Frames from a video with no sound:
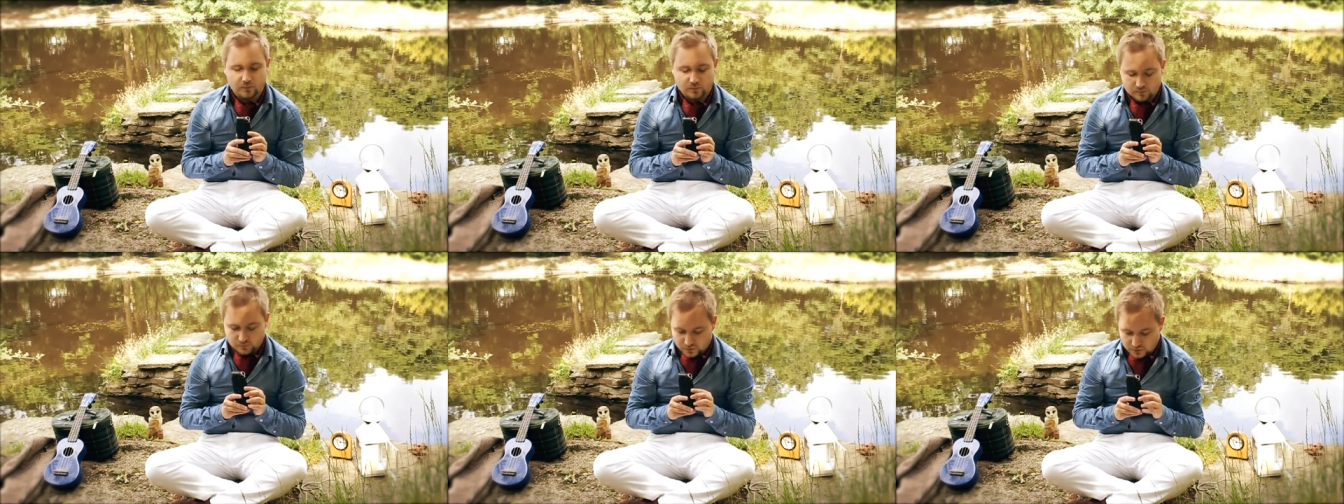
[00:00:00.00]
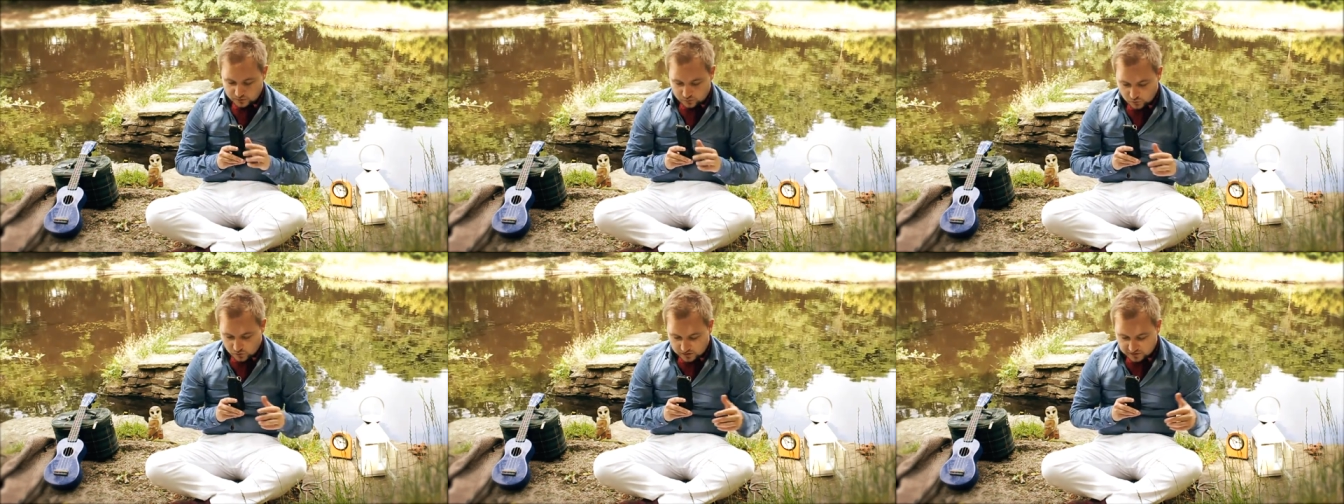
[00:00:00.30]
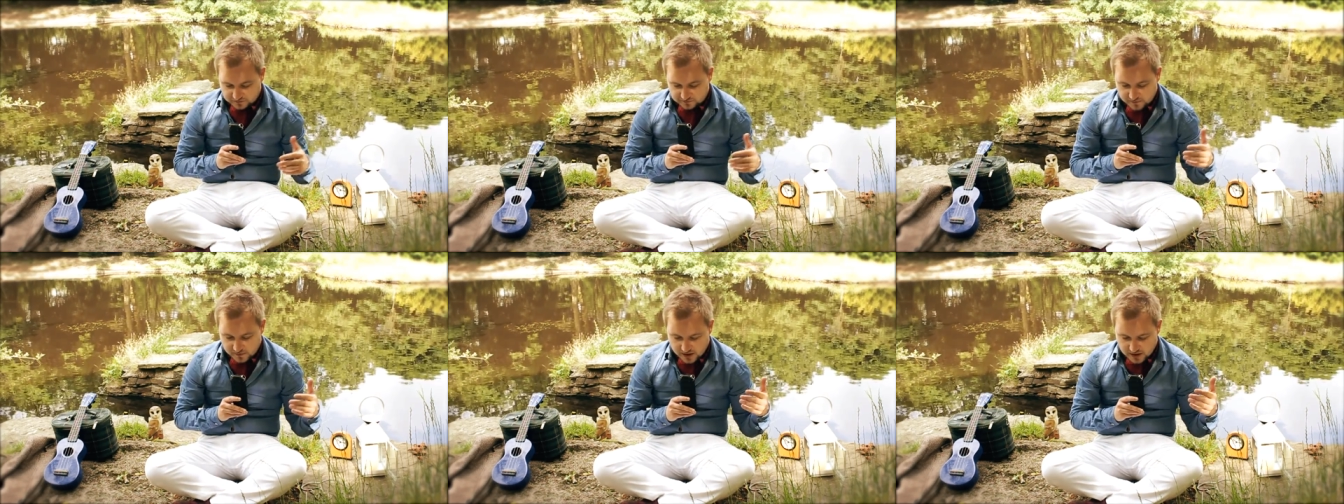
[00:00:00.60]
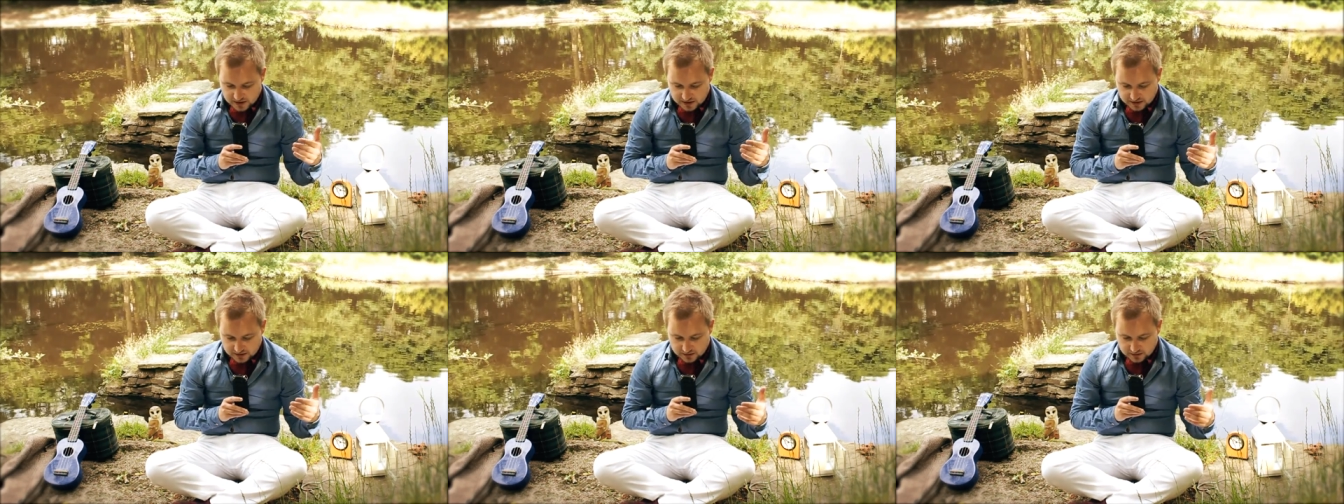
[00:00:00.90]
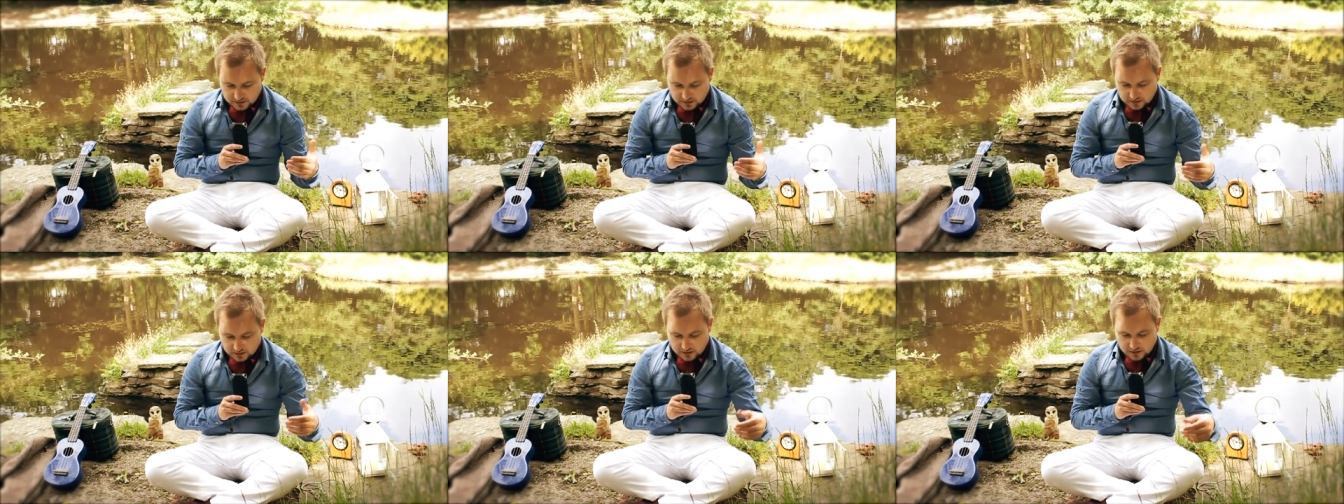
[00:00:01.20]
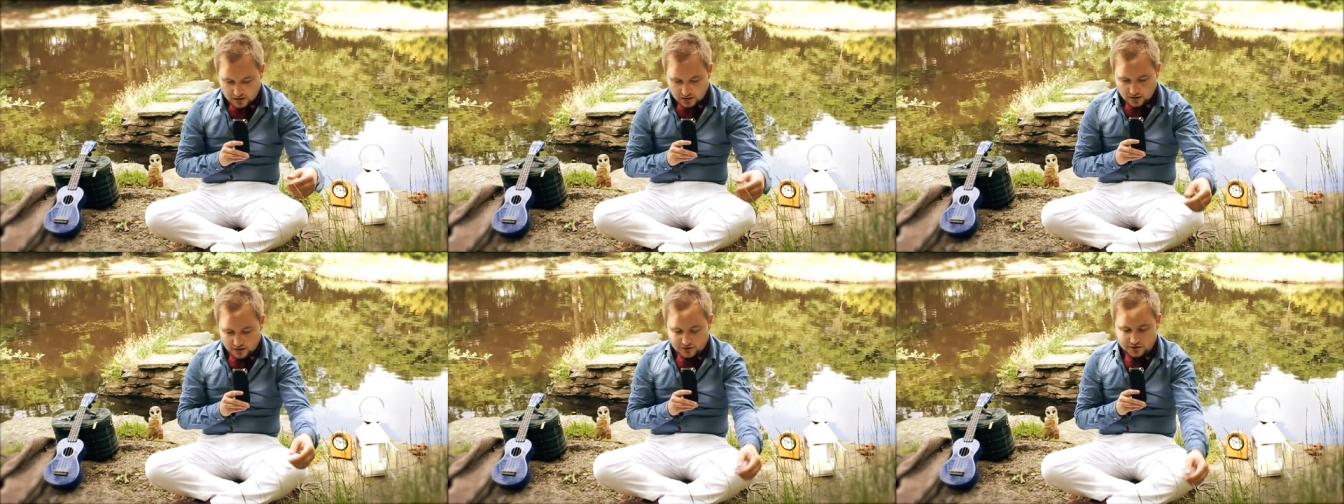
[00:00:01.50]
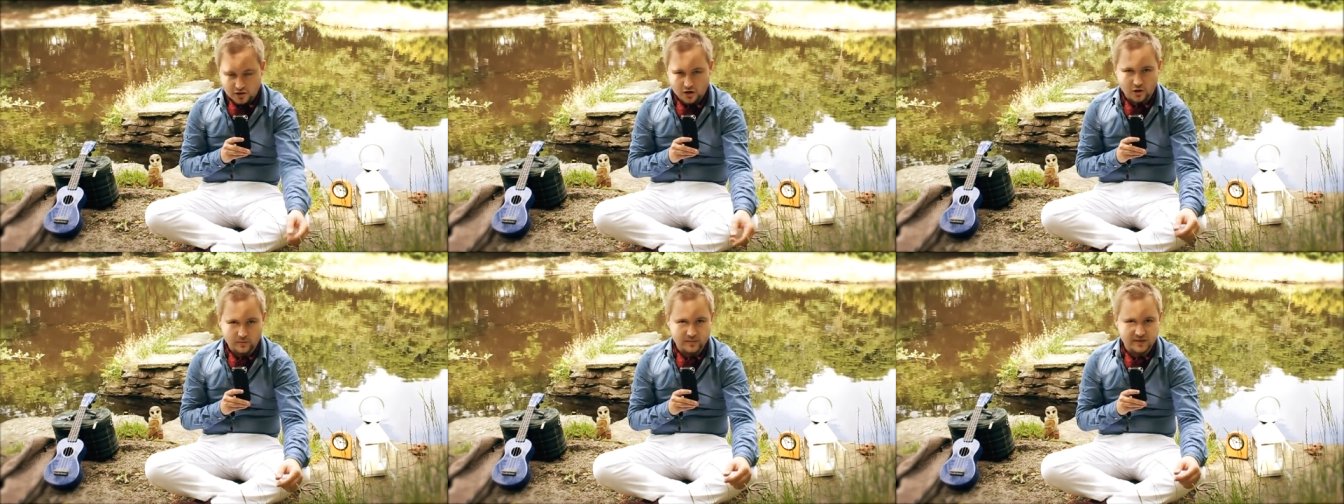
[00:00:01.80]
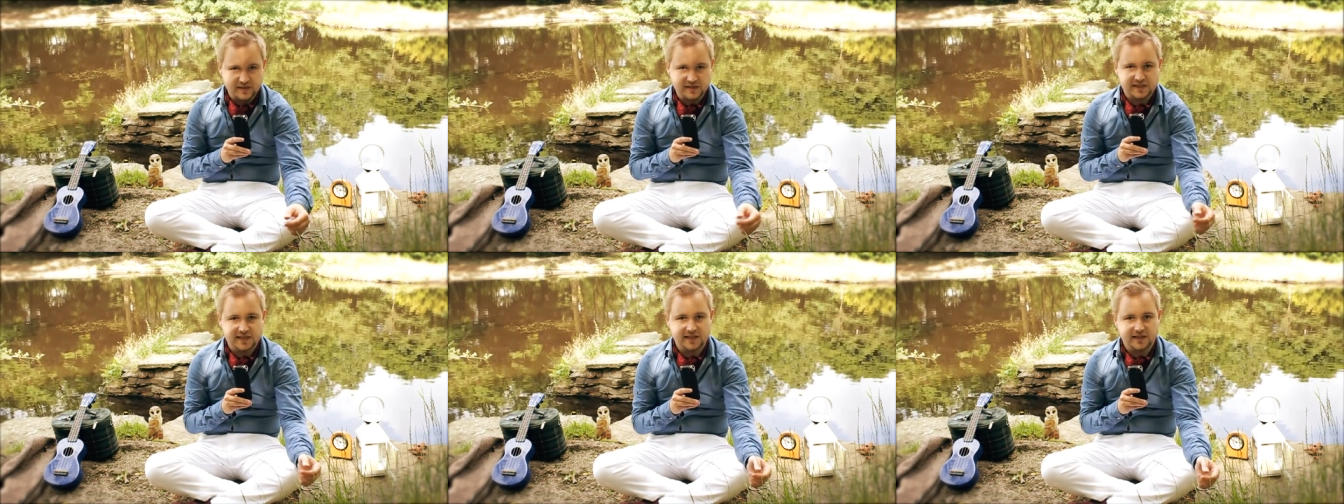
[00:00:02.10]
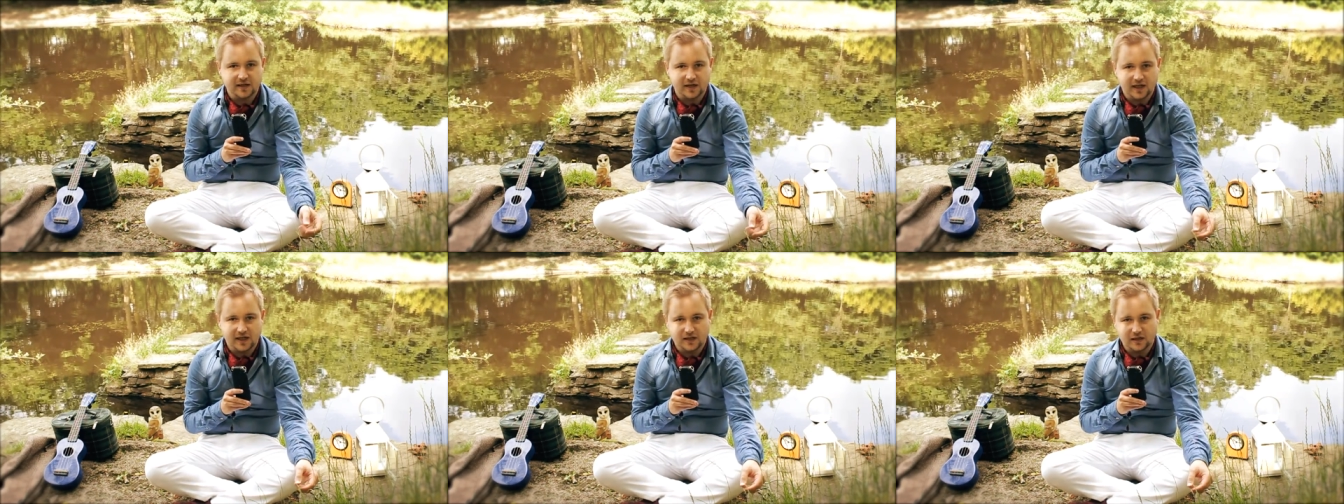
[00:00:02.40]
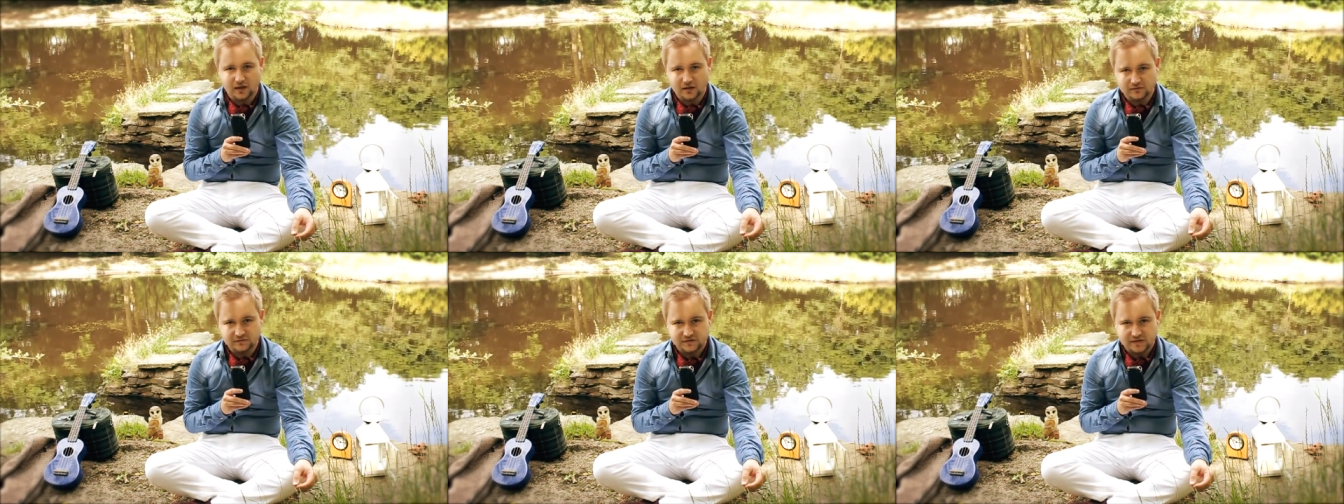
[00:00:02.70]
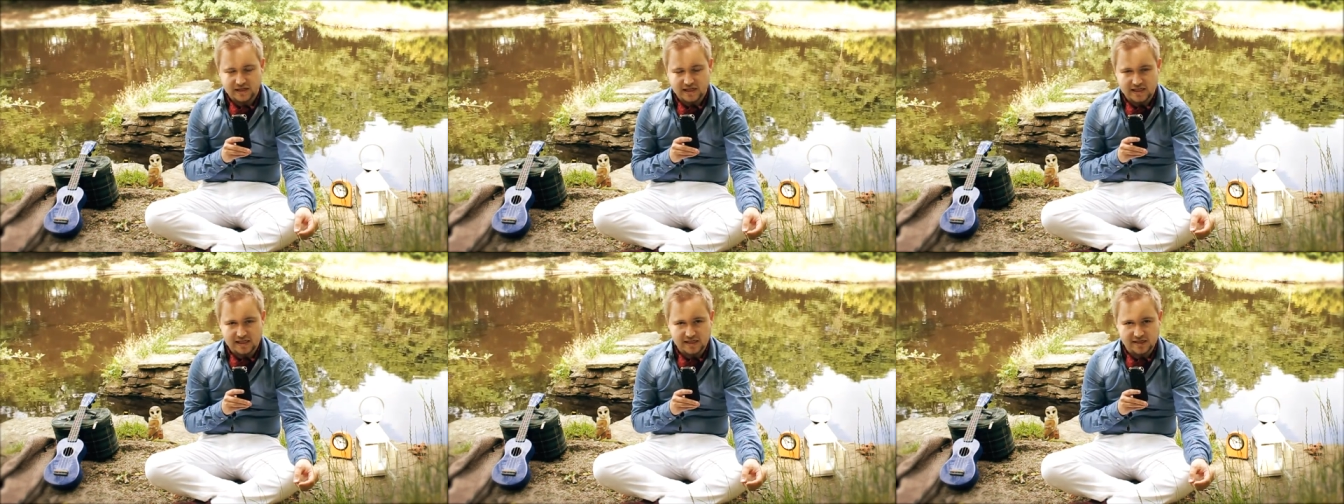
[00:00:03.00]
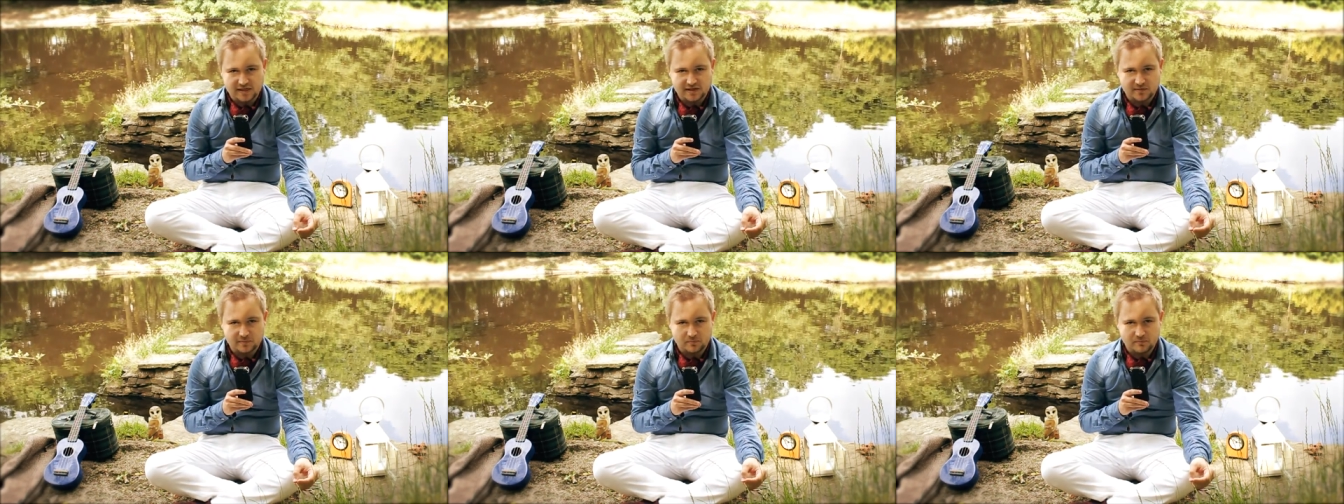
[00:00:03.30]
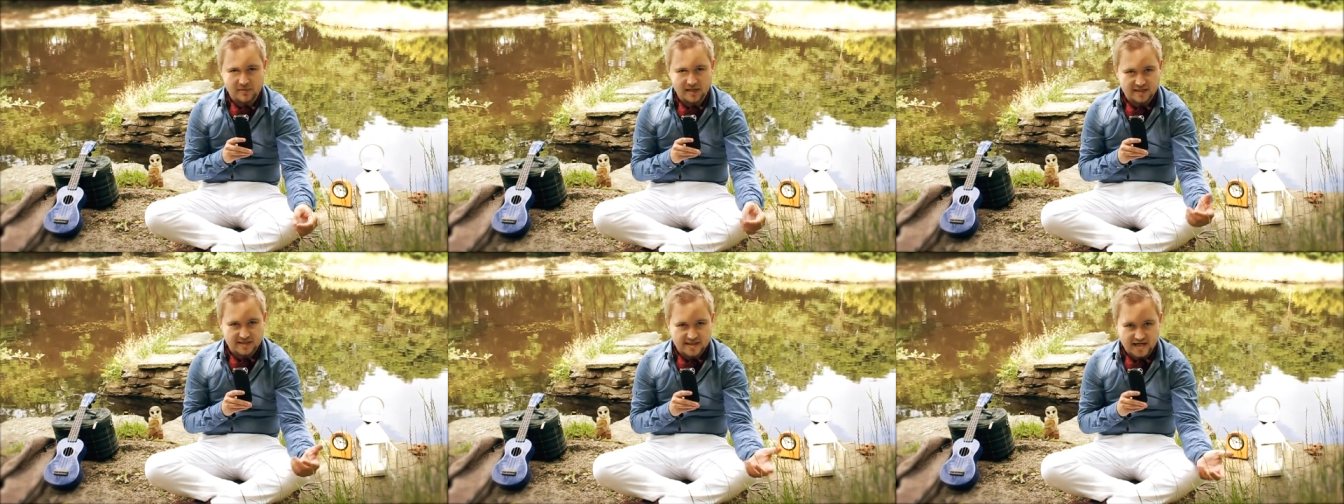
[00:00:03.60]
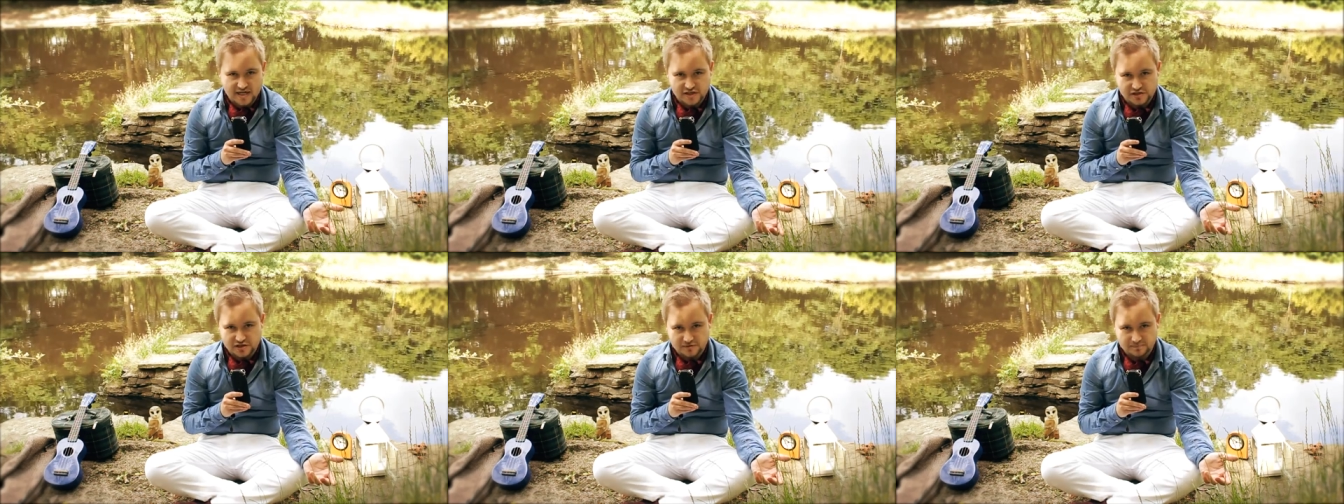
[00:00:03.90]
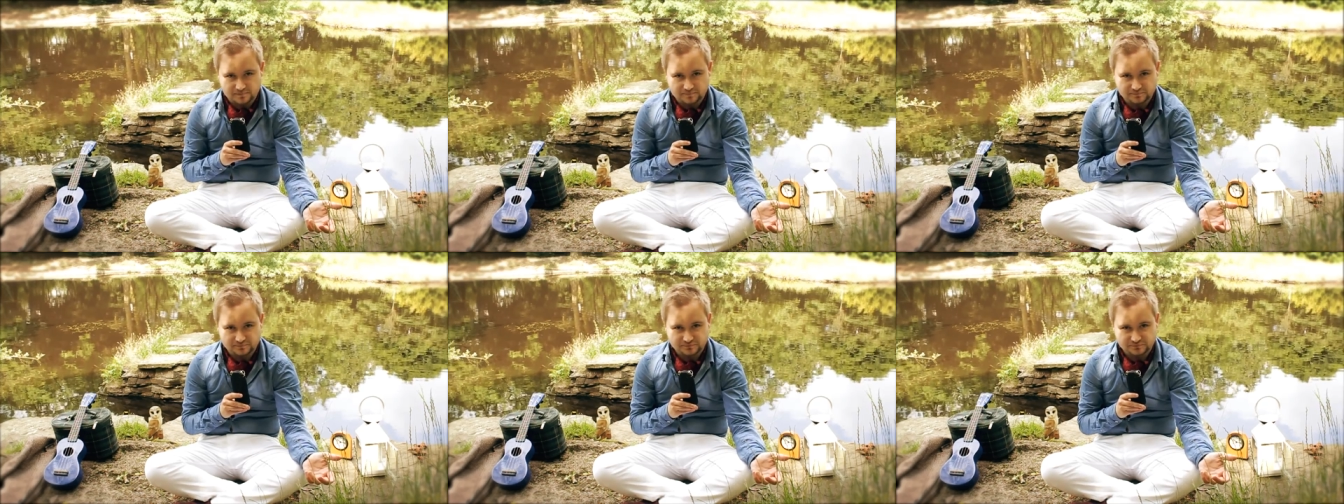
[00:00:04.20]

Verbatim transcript: but one of my other hobbies that I love is meditation.